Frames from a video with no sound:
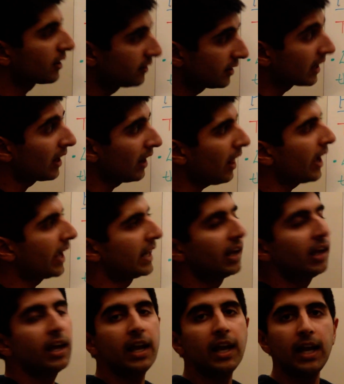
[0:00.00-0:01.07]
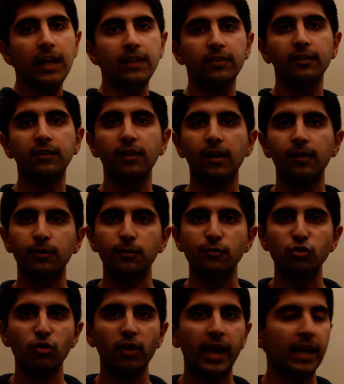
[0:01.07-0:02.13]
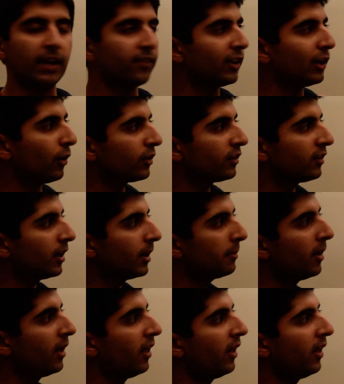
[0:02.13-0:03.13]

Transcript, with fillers: decline in the terms of trade. In the long term,